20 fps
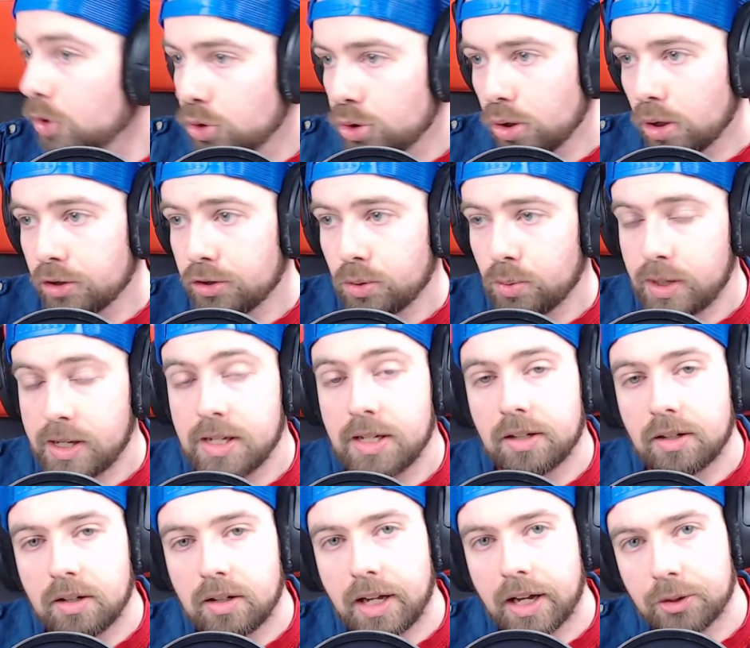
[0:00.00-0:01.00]
should also
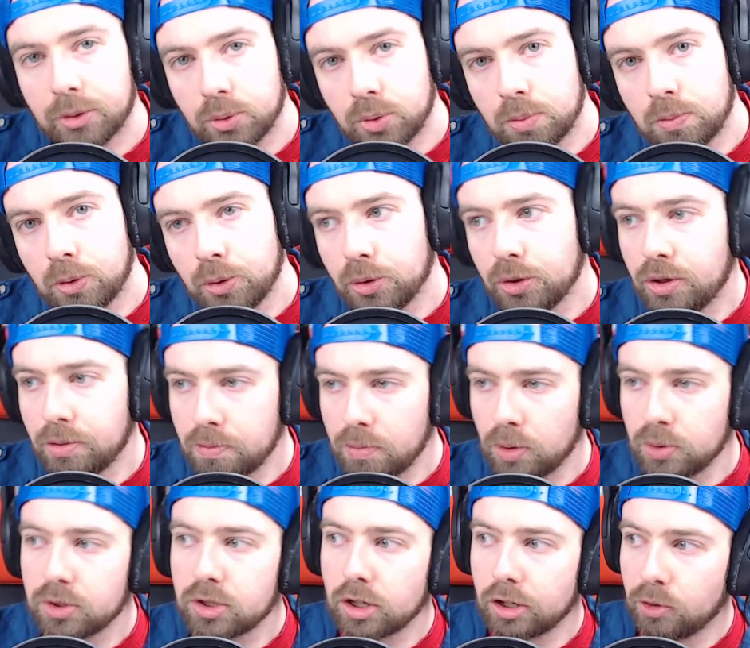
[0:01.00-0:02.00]
heal and Uber the
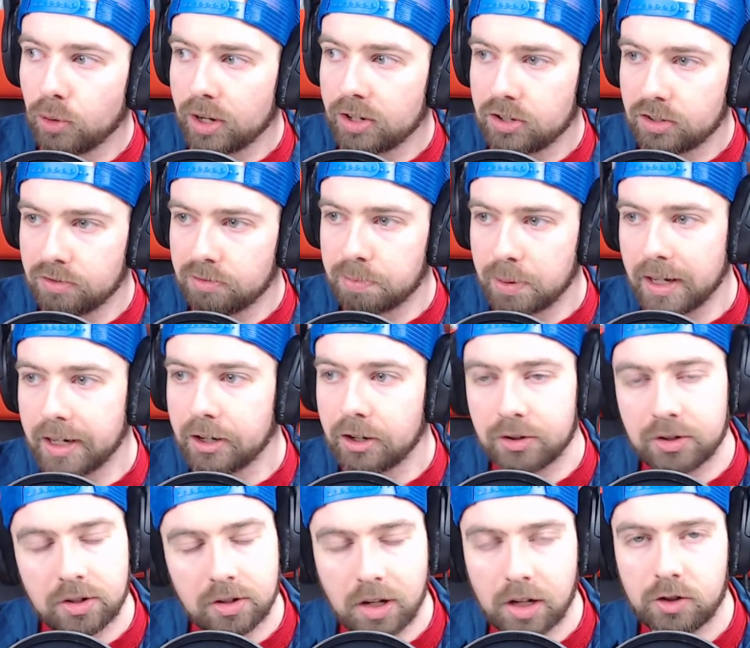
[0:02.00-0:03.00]
most aggressive
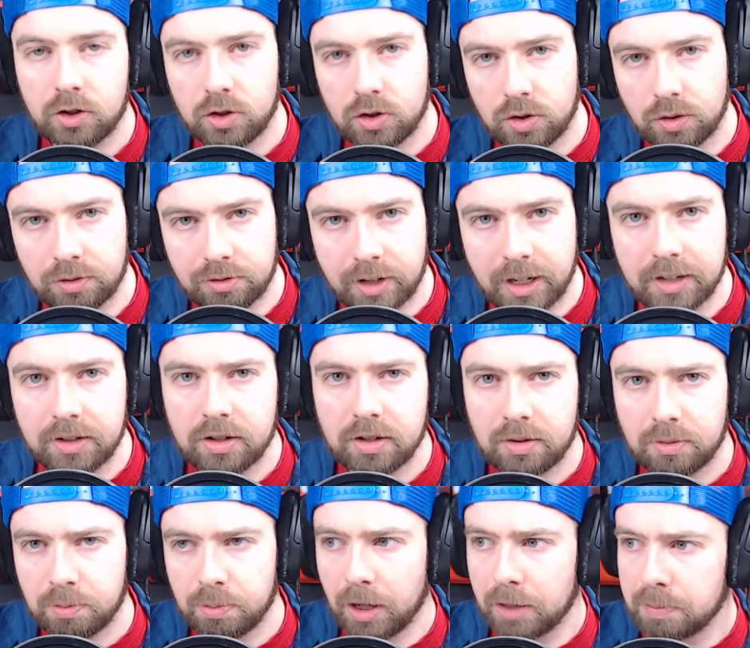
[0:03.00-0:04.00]
players, and not just your
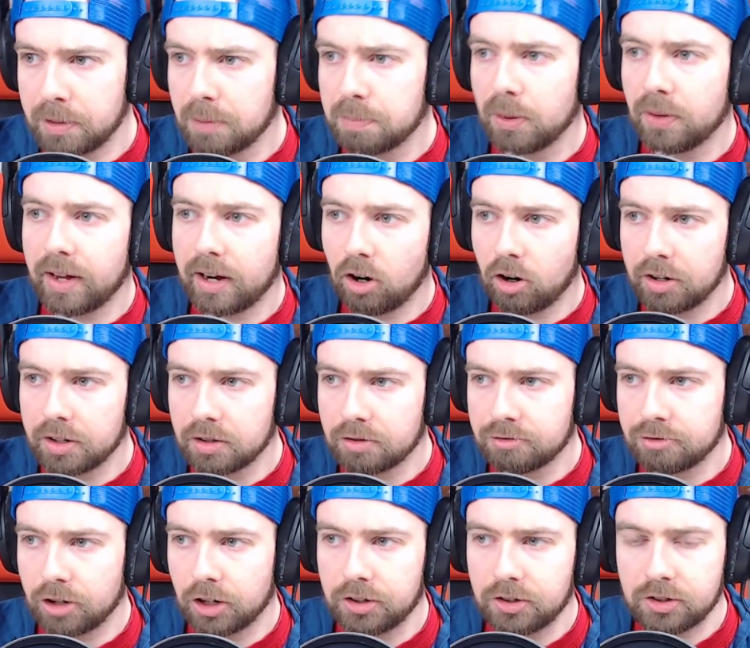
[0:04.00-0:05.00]
friends. Like people that are in the
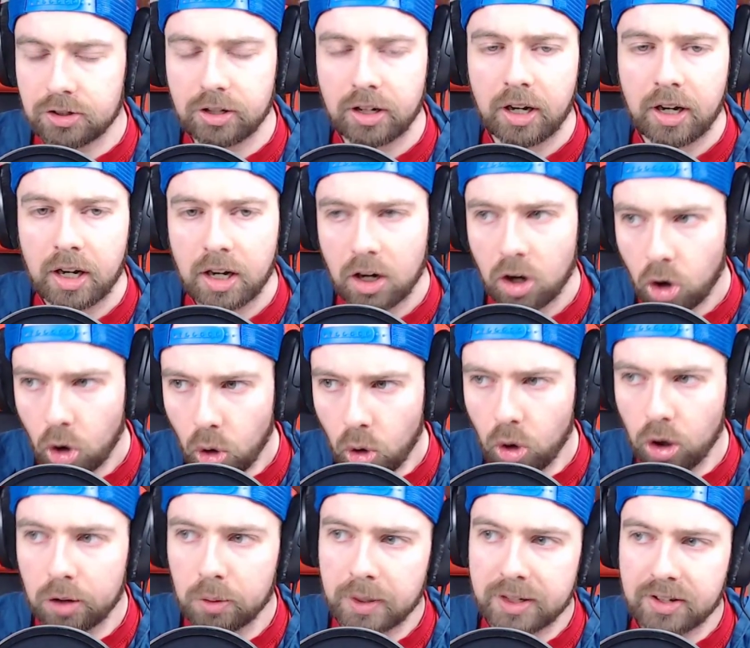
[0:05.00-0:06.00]
front,
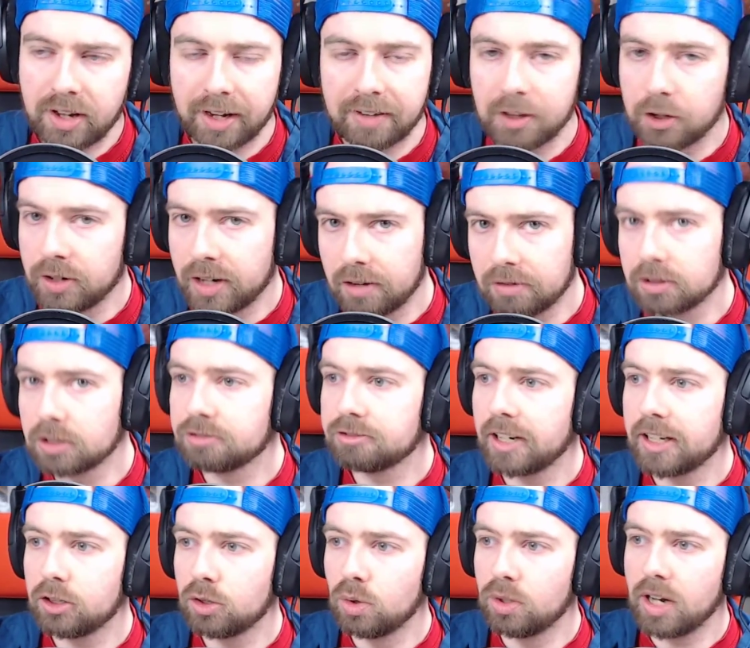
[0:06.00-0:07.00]
always like they're never
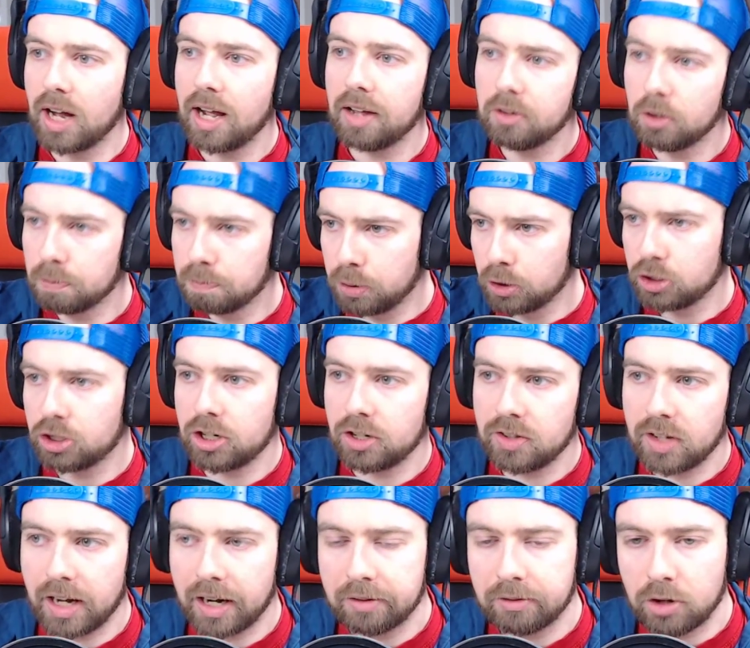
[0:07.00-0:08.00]
afraid to die. They're pushing
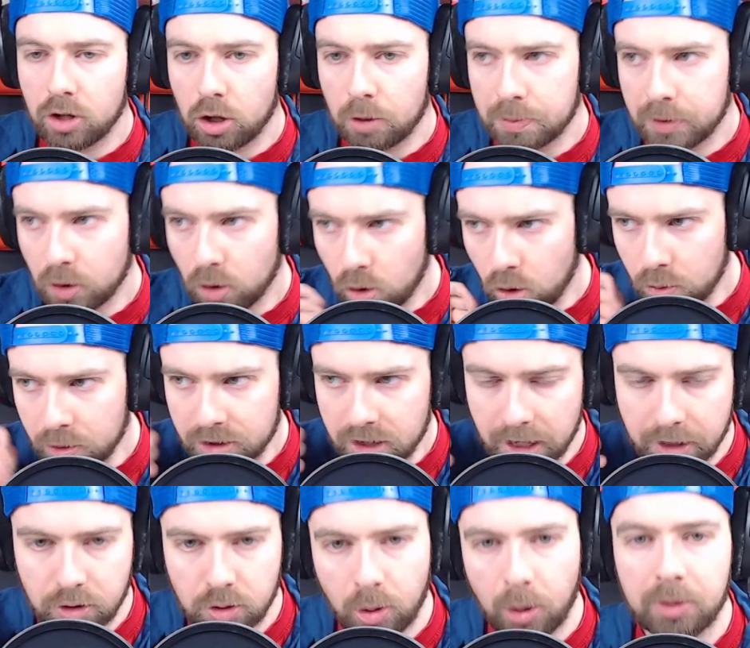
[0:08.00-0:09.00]
the envelope. They're always
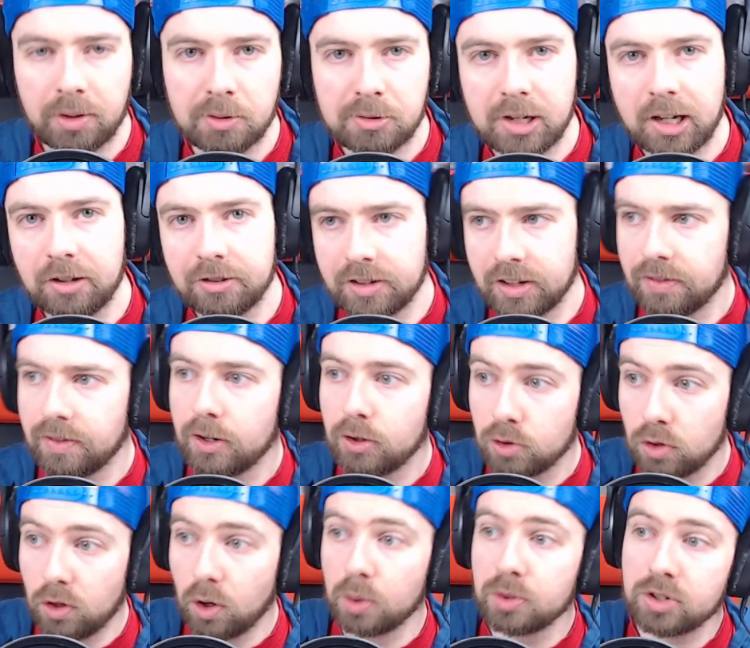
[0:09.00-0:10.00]
like throwing themselves in there.
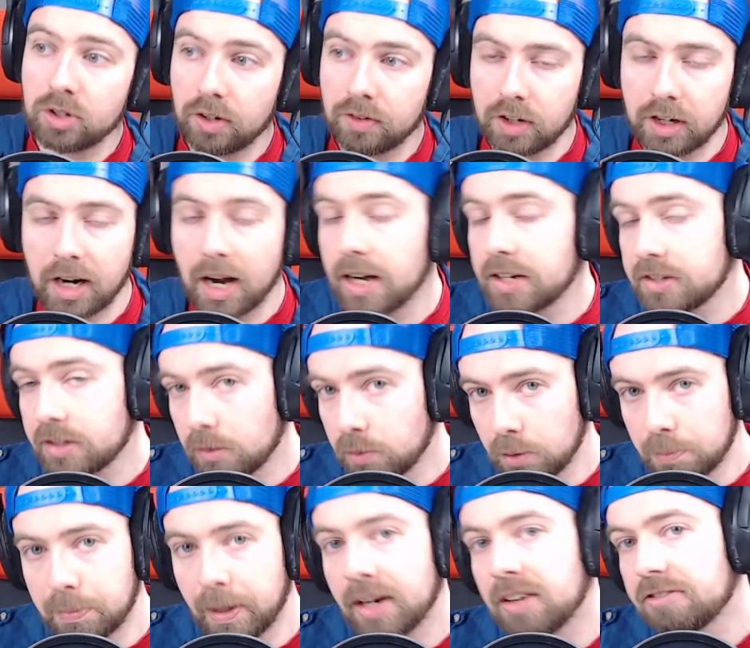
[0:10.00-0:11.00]
Those are the guys that will
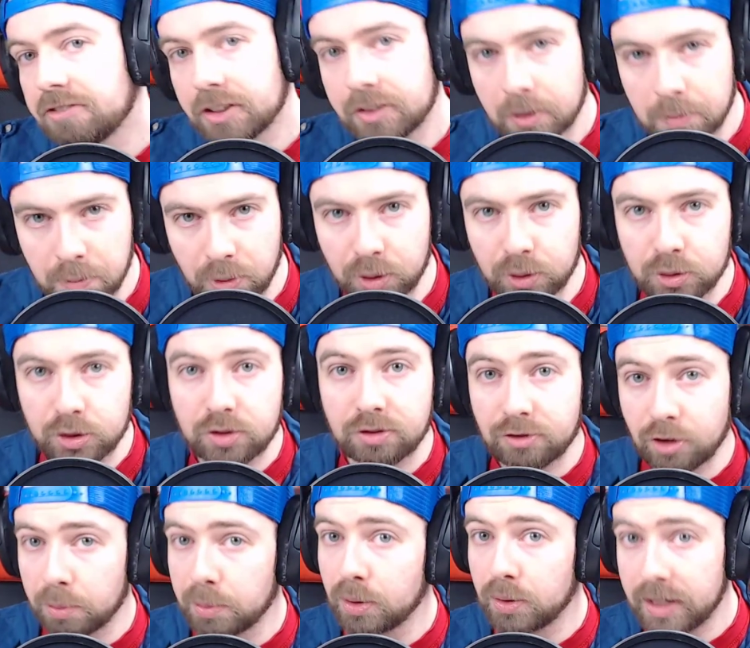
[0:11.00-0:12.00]
benefit the most
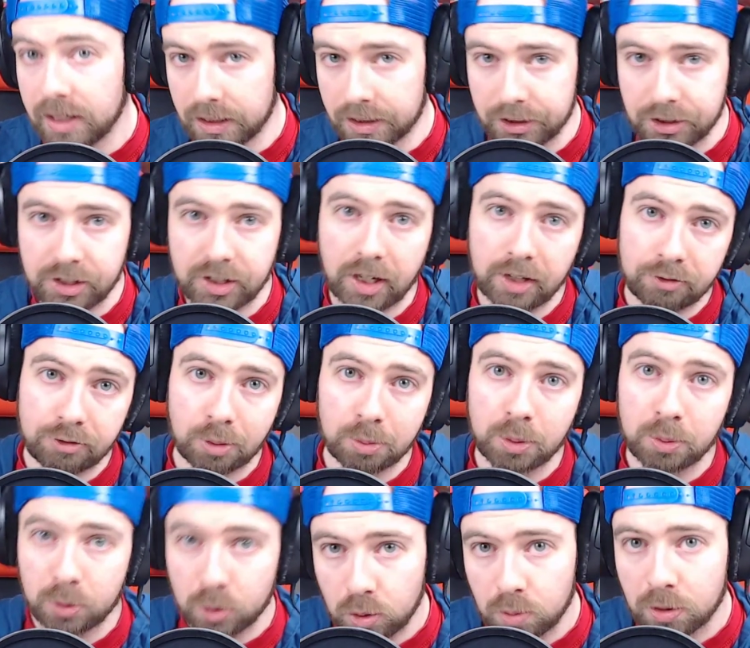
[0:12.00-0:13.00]
from your heals and from
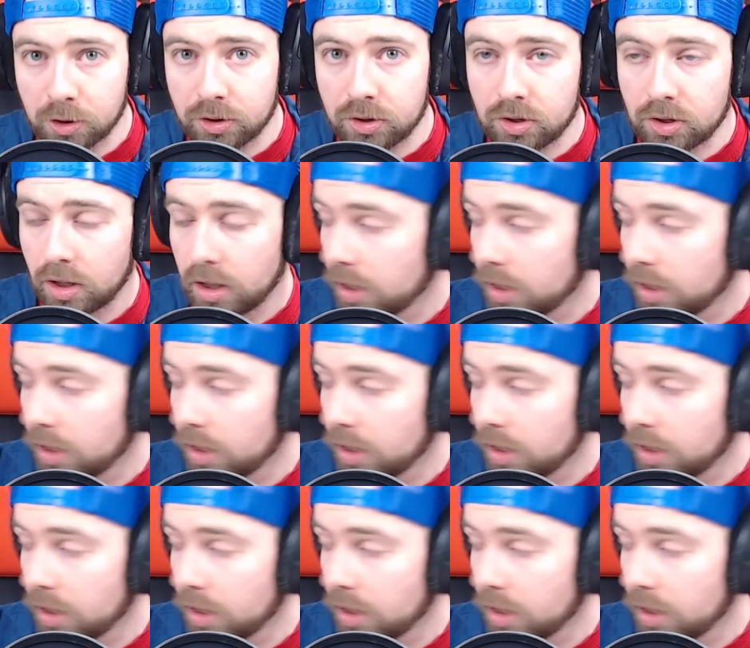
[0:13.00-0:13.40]
your Ubers